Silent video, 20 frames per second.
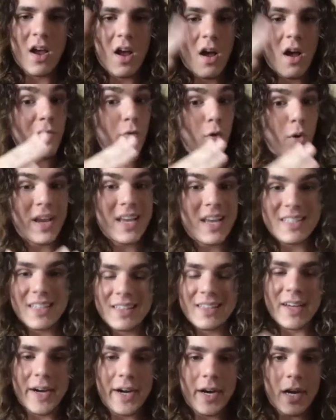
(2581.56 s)
For his
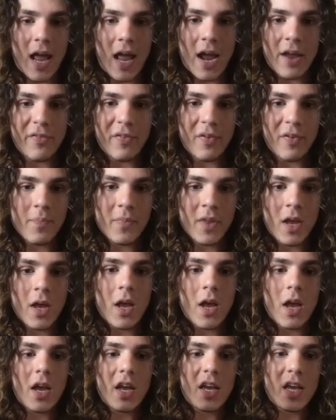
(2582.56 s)
entire life,
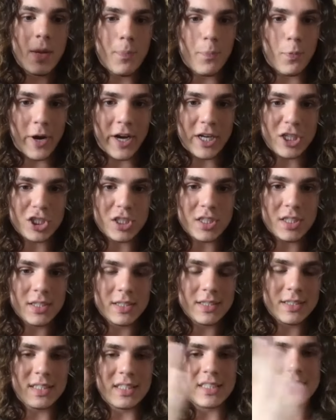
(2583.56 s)
he preached since